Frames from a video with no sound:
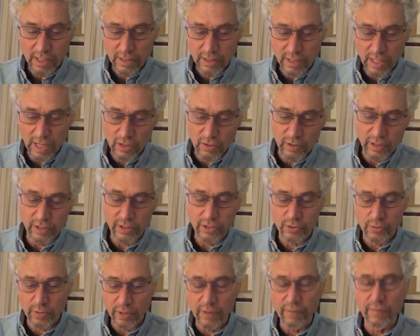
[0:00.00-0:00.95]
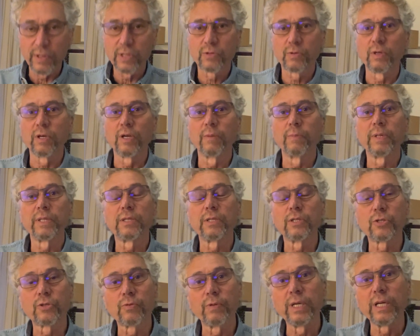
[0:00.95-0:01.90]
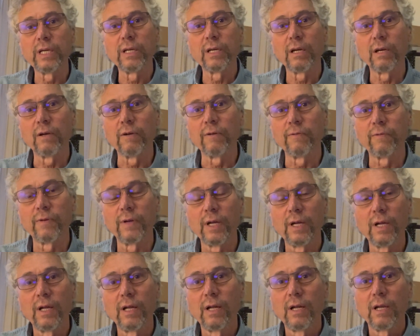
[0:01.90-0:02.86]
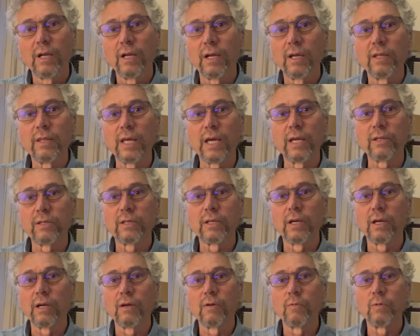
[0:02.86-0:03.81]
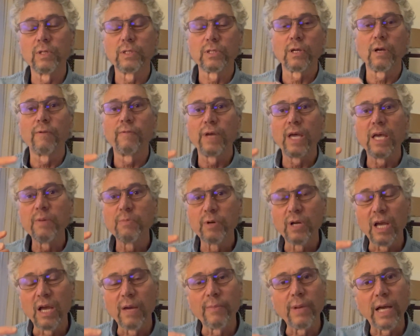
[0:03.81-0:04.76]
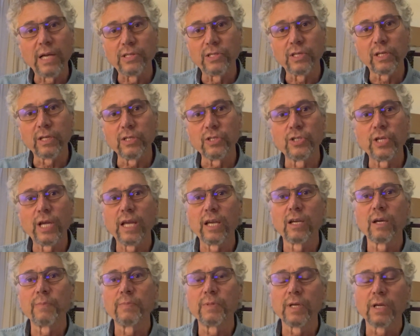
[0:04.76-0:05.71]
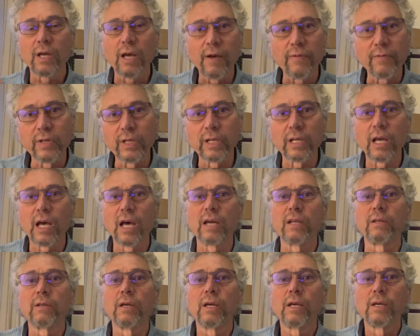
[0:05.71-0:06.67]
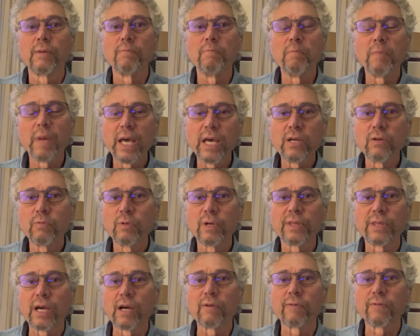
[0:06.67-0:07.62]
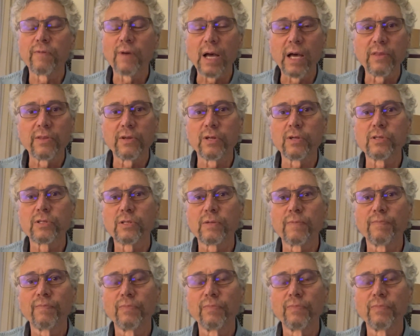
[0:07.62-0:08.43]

Not only the tree of Israel, but the tree that was of Abraham, Isaac, and Jacob, the covenant God made with our fathers,